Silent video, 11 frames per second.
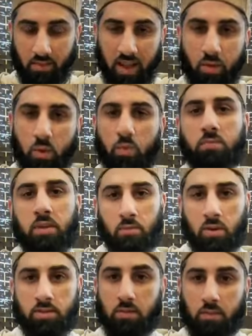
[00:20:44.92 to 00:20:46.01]
And we will be
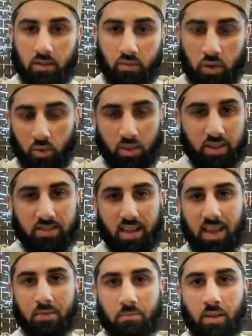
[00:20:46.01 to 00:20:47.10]
amongst them if we do the
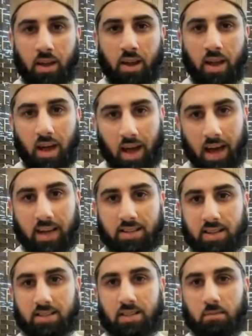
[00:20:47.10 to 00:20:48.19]
same acts
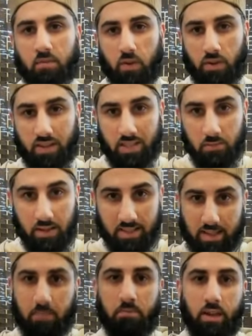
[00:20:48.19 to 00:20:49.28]
as them, follow the same
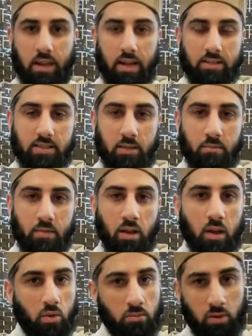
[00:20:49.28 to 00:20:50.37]
example as them.
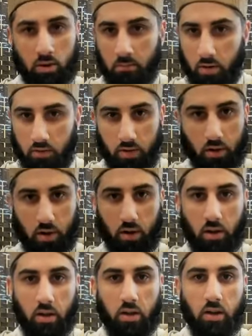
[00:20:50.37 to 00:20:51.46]
We'll become beloved to
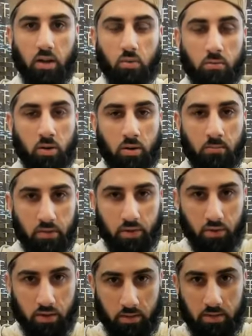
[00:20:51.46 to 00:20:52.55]
Allah, we'll become beloved
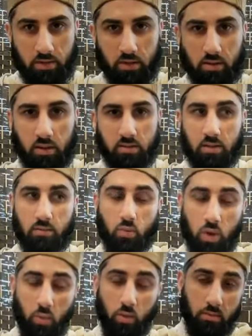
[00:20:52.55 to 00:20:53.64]
to His Messenger, sallallahu alaihi wasallam.
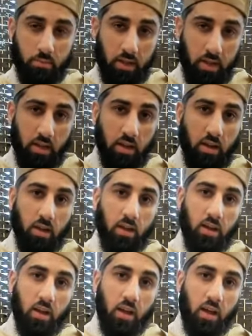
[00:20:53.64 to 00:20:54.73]
We will be
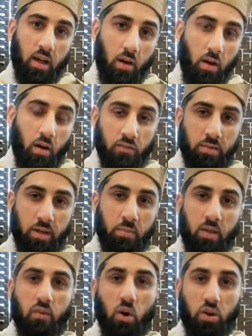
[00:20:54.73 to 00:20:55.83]
of people
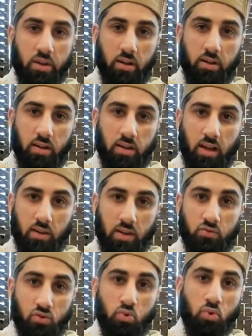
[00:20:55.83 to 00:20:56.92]
of honor and
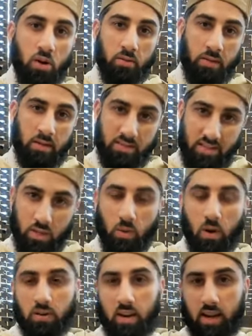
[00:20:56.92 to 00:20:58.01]
have true honor, because this is where
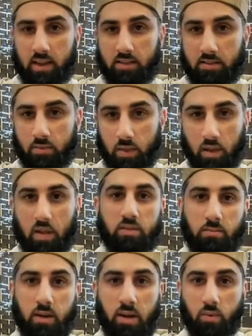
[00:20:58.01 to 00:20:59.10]
honor lies, with Allah
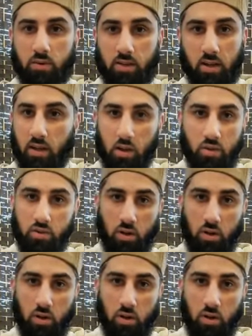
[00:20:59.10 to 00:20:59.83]
subhanahu wa ta'ala. Allah,